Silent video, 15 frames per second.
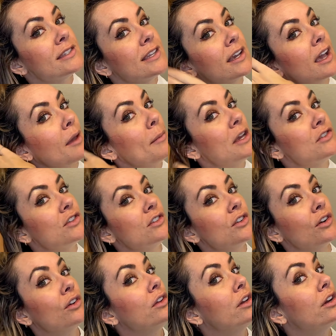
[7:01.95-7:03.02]
like I mentioned
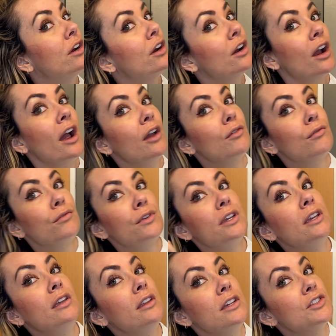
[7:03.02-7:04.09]
earlier, I
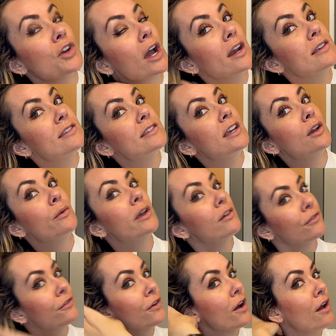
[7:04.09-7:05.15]
really try to stay away
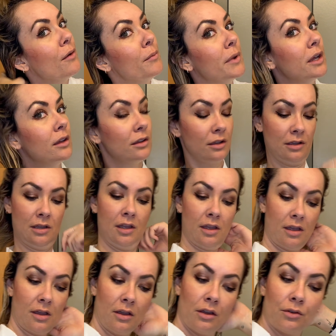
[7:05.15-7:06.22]
from
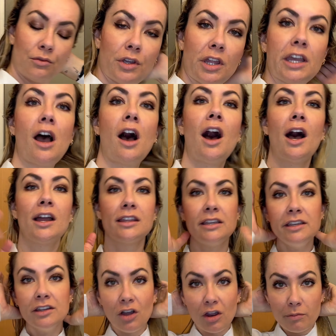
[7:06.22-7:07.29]
really hot
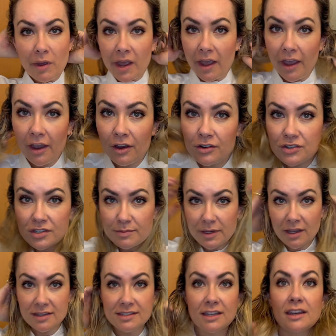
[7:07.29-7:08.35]
heat on my hair just
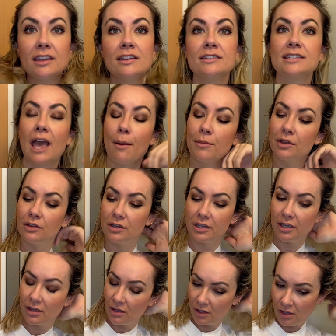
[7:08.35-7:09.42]
because it is
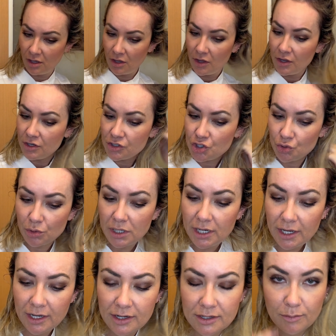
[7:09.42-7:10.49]
chemically
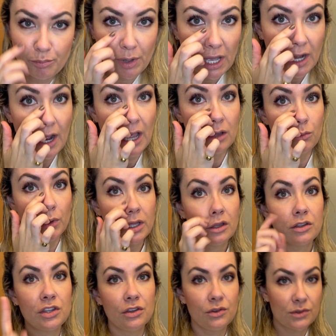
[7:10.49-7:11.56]
treated, but I will
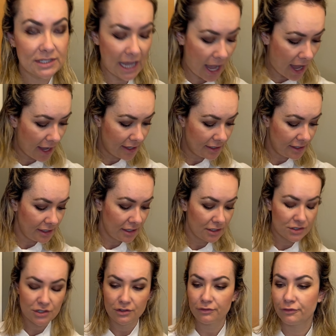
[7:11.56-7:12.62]
use high heat
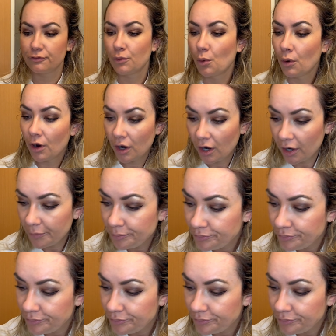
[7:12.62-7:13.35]
for